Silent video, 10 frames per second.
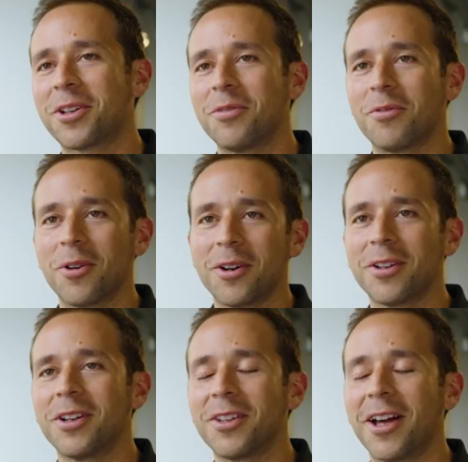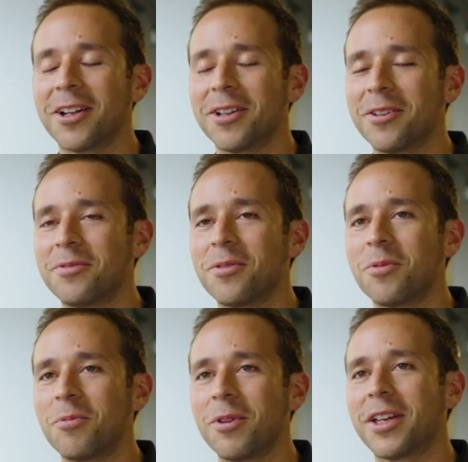to convert a lot of
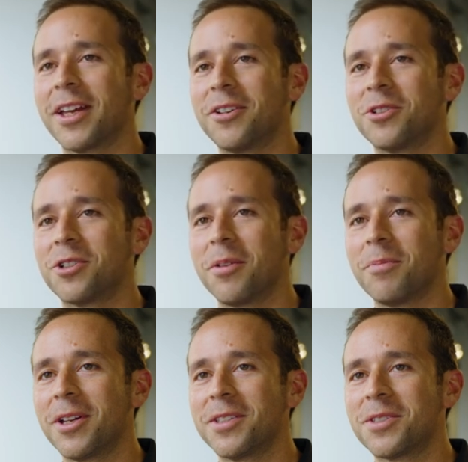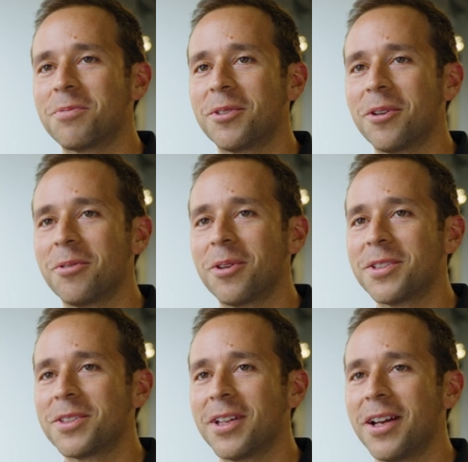weekend shipments when there
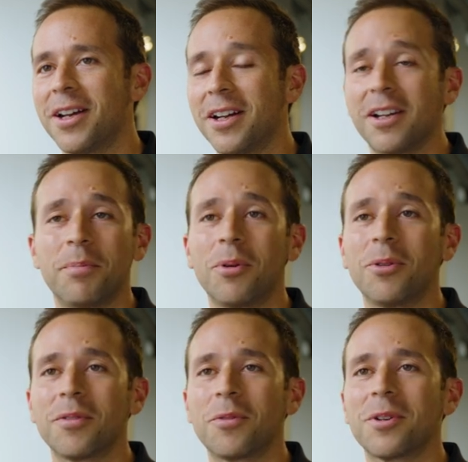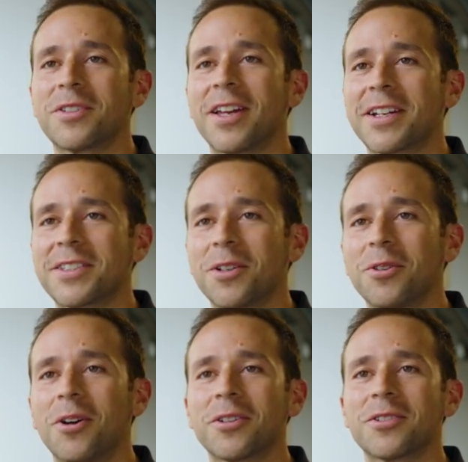was uh, a polar vortex into
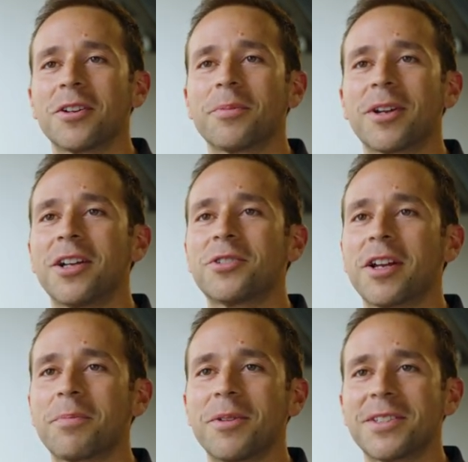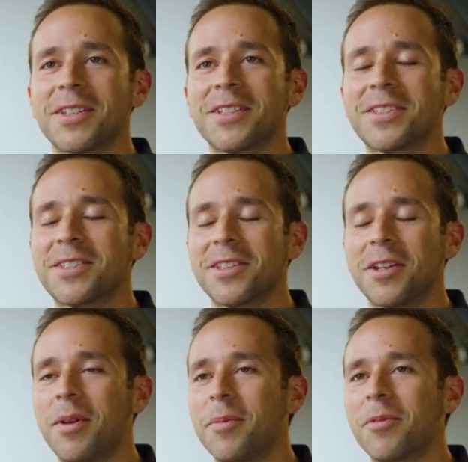long-term contract business, and
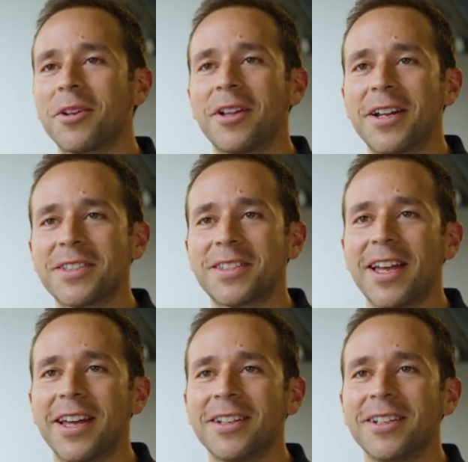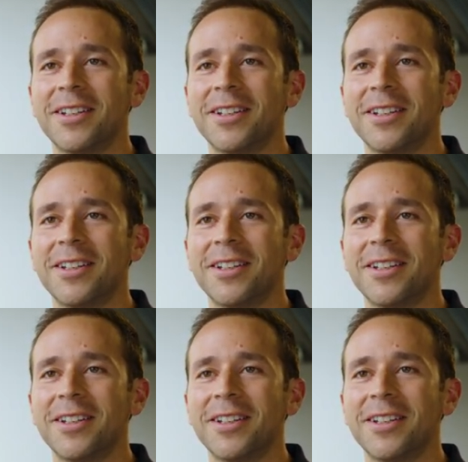it made me realize that